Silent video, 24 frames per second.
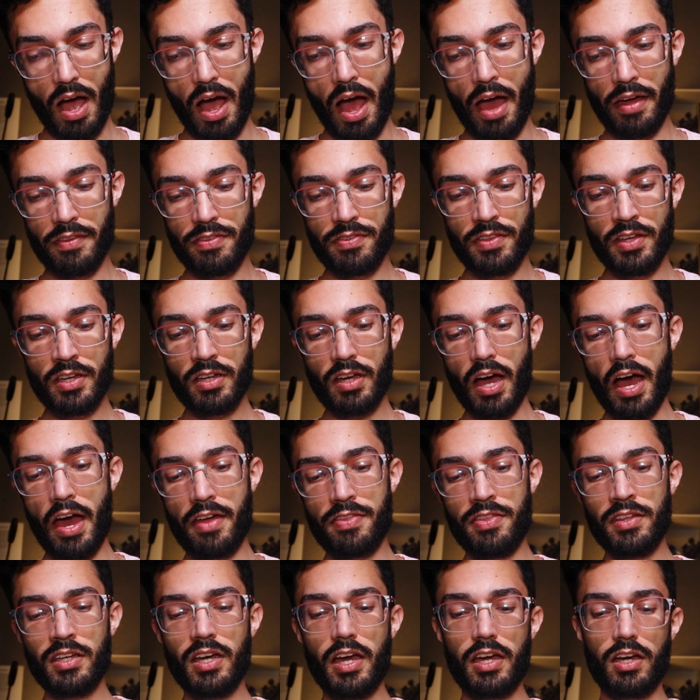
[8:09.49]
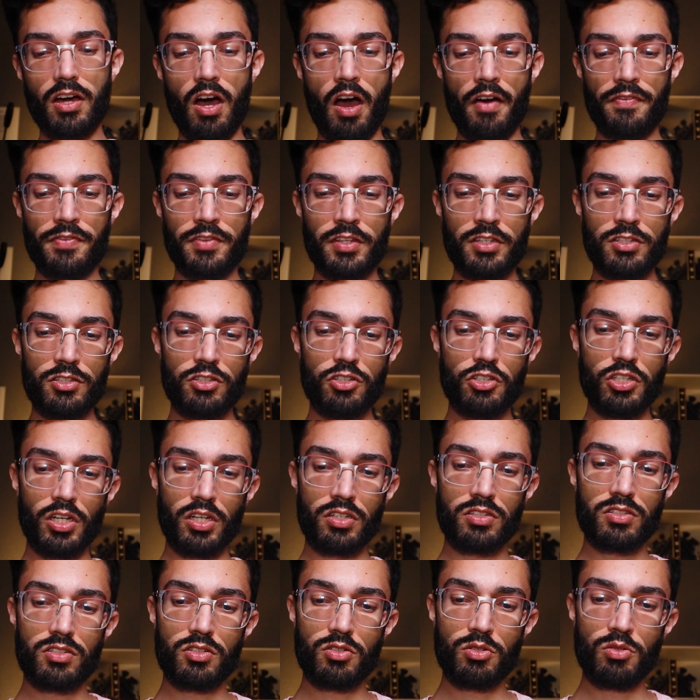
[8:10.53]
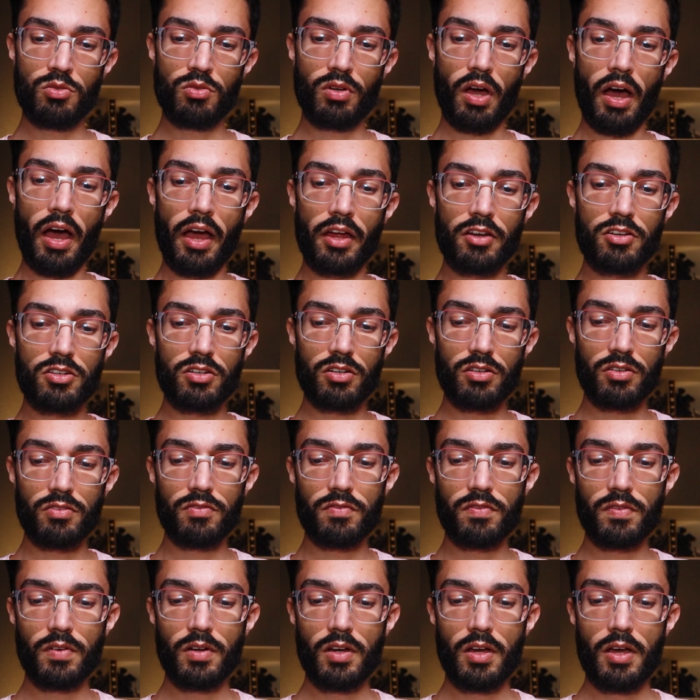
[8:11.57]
I think I think I got this just to kind of